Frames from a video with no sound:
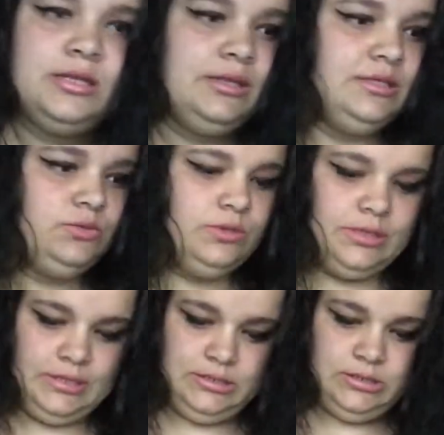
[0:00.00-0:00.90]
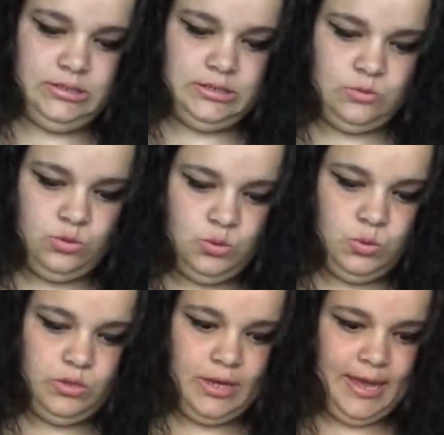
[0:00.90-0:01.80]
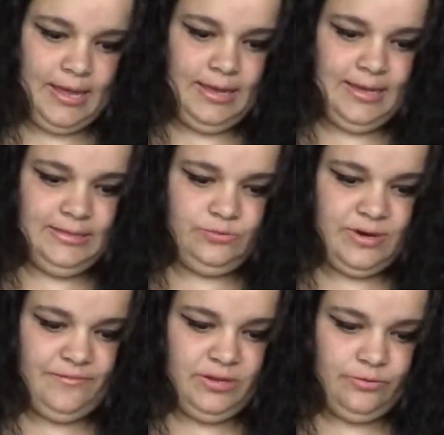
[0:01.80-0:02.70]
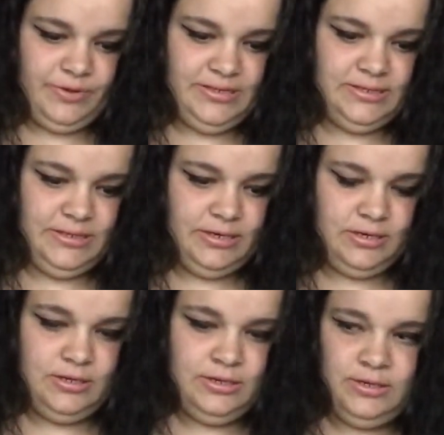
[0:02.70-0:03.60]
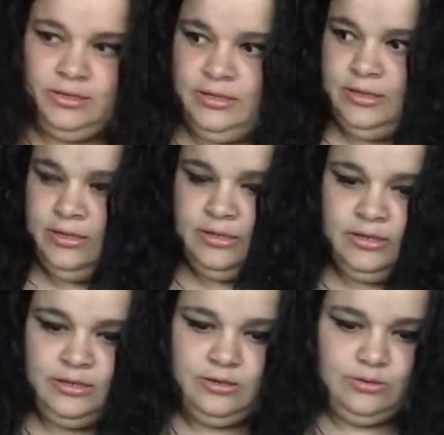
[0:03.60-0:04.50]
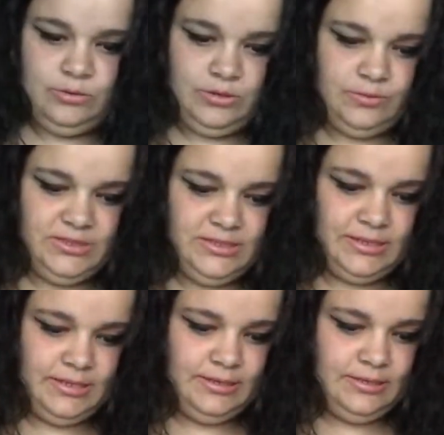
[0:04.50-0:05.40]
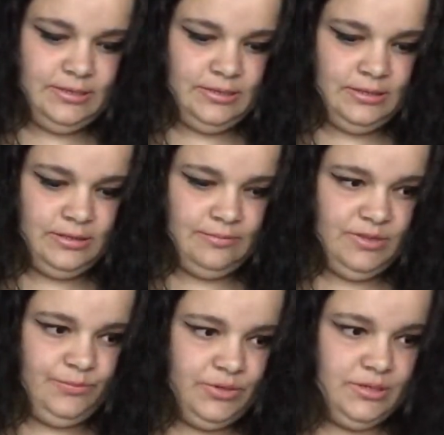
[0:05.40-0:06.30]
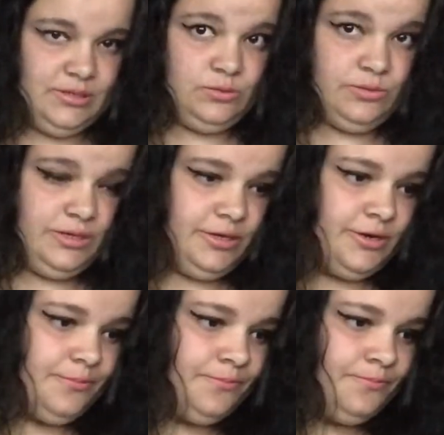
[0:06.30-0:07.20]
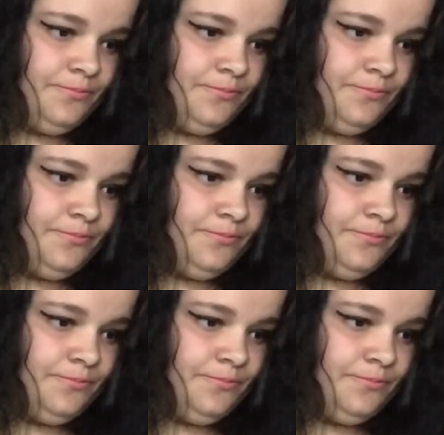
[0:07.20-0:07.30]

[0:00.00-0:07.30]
This one is, whoa, okay guys, we're having a race here. Hold on a second. Let me put this one here